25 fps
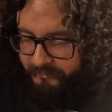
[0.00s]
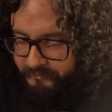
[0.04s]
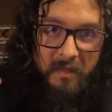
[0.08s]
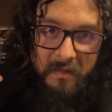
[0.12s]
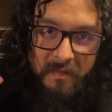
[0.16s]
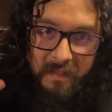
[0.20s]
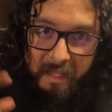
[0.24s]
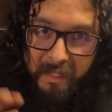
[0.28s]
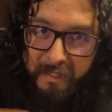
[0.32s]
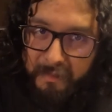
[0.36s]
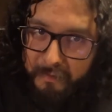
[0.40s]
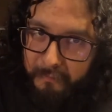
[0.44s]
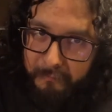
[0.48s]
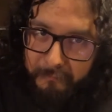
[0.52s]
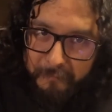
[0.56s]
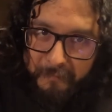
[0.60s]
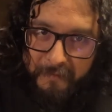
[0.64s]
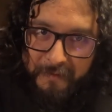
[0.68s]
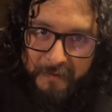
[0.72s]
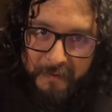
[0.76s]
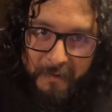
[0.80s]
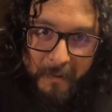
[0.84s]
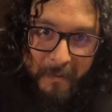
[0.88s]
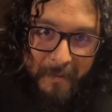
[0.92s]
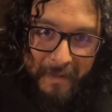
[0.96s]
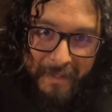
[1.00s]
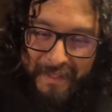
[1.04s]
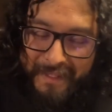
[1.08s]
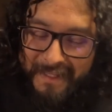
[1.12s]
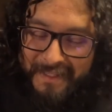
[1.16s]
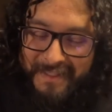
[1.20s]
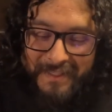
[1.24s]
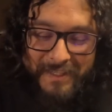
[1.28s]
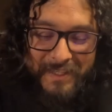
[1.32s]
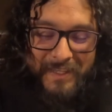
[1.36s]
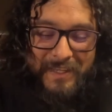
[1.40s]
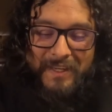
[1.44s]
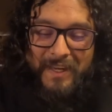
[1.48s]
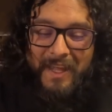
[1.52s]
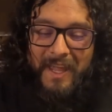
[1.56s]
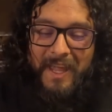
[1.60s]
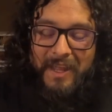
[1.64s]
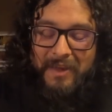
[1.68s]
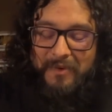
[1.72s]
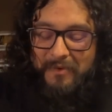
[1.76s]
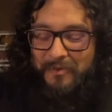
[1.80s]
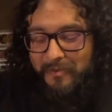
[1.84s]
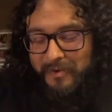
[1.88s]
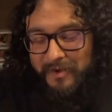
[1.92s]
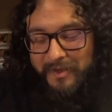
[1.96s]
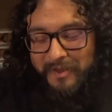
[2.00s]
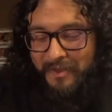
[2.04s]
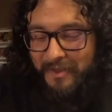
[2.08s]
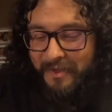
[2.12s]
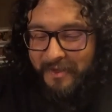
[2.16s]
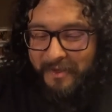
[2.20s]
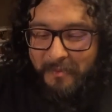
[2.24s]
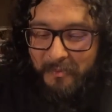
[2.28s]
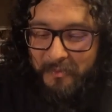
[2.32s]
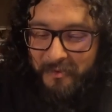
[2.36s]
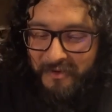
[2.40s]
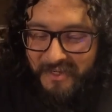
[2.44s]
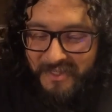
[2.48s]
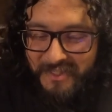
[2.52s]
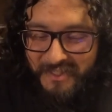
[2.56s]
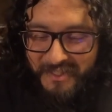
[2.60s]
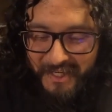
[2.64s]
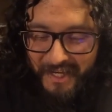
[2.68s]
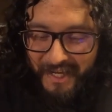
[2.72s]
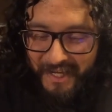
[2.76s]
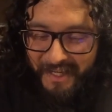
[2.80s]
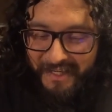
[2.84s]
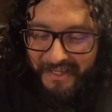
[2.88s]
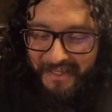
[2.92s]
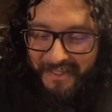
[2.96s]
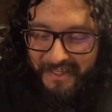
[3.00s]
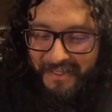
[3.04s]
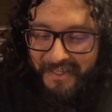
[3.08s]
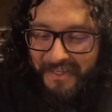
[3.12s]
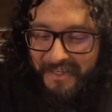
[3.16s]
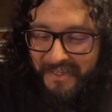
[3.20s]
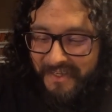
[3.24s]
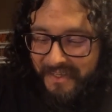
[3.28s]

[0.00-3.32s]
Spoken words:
Thank you for throwing this in. I really appreciate it.